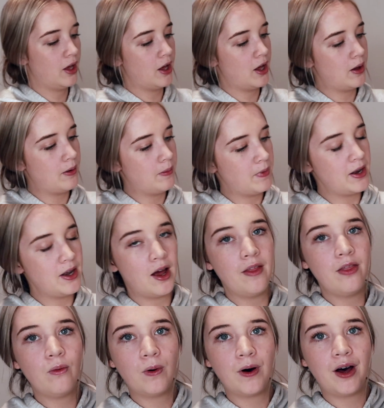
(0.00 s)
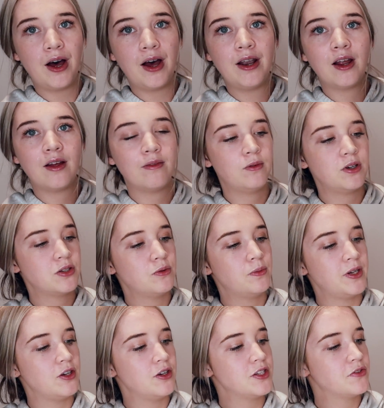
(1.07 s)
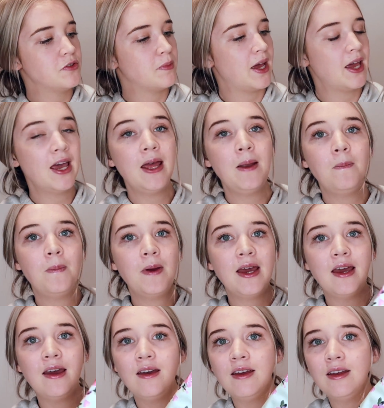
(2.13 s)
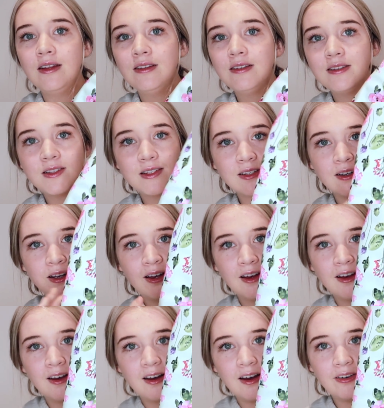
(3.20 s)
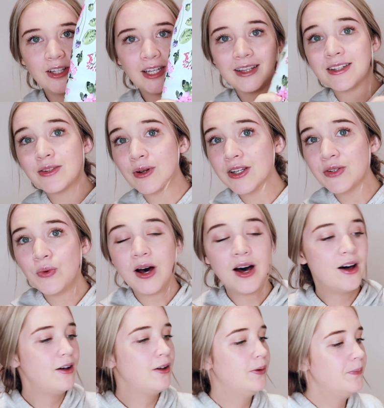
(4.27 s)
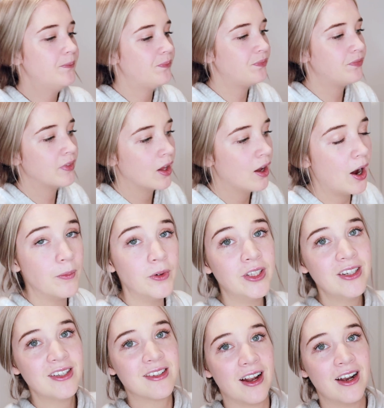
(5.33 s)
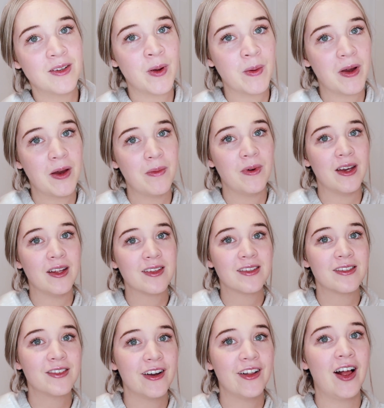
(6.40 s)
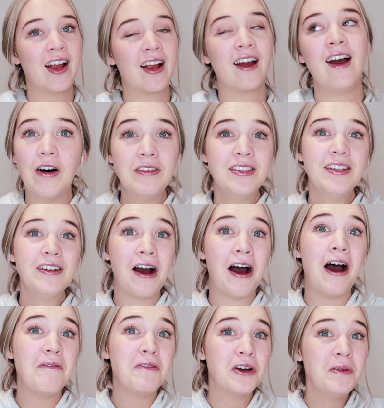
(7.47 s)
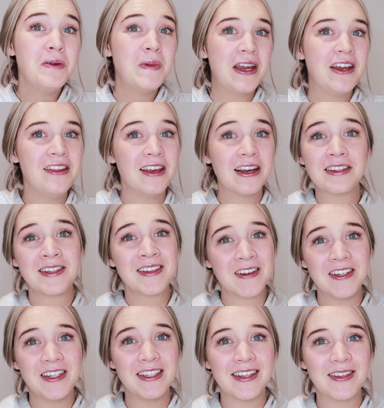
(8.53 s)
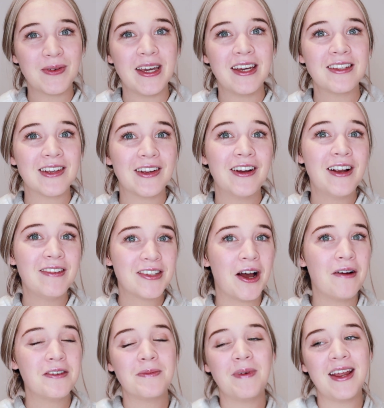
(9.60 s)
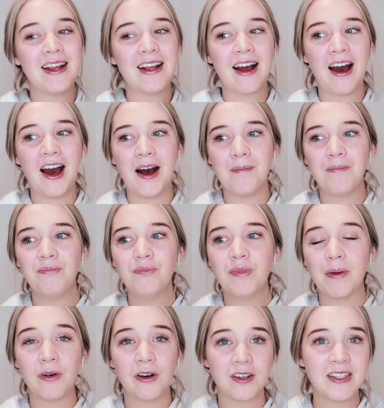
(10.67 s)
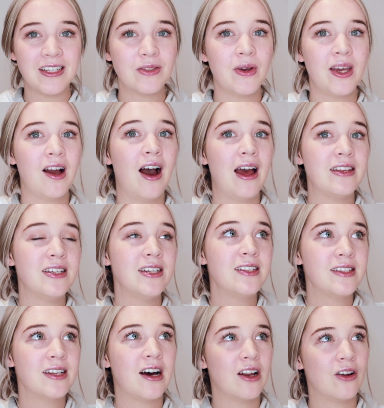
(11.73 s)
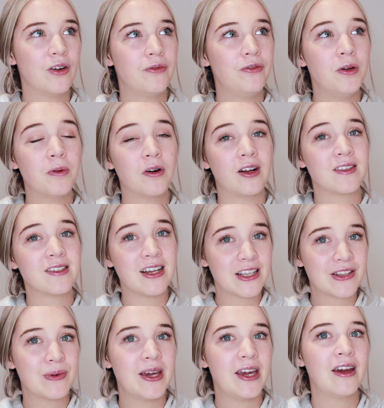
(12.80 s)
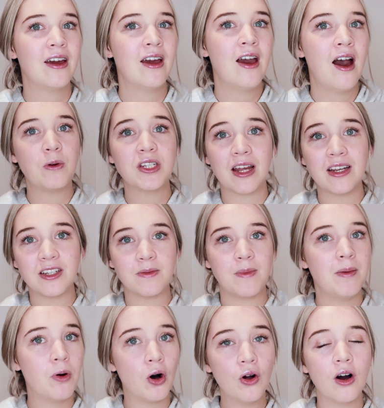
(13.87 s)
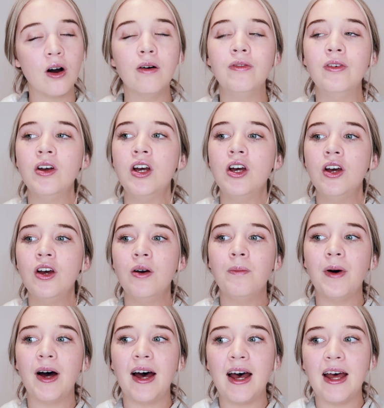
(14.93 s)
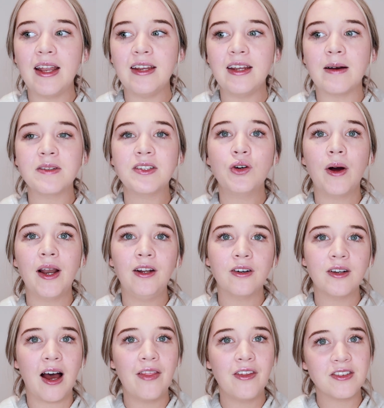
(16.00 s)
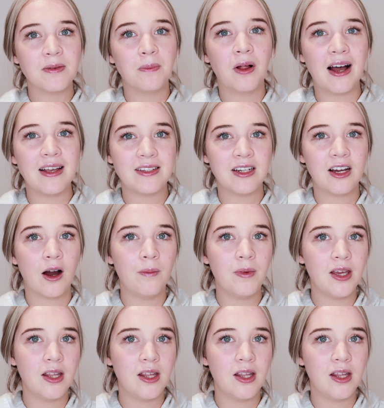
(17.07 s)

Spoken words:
Another one which will be used for my headbands. Really like this one as well. I'm really excited to make my headbands. So like, obviously I'm gonna be making 1,000 scrunchies this week, so I don't have time to make my products this week. I did start on a few products last week, which I just made bulk of, but yeah, I'm still waiting on other supplies to come